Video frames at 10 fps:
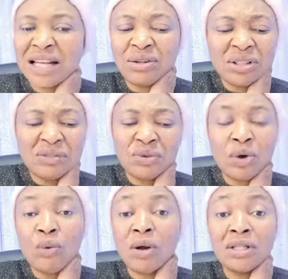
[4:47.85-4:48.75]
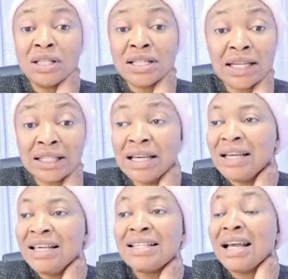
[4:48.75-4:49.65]
I don't even know what he said. He,
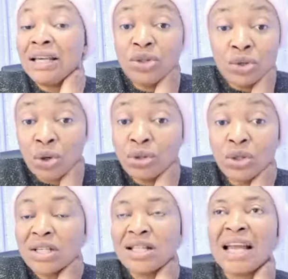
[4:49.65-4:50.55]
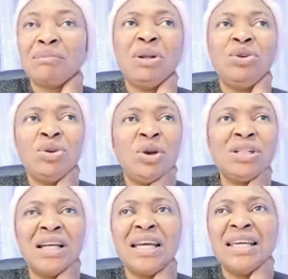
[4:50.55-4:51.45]
he said, he don't just like me.
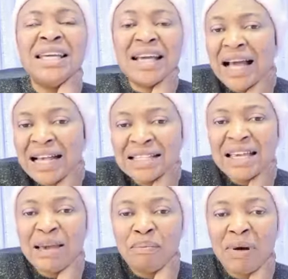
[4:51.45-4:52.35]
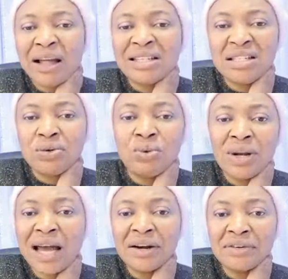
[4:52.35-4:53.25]
Not he has a
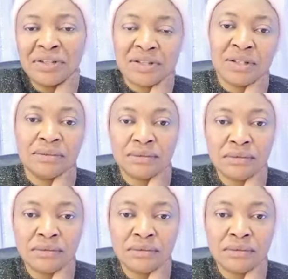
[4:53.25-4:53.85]
particular reason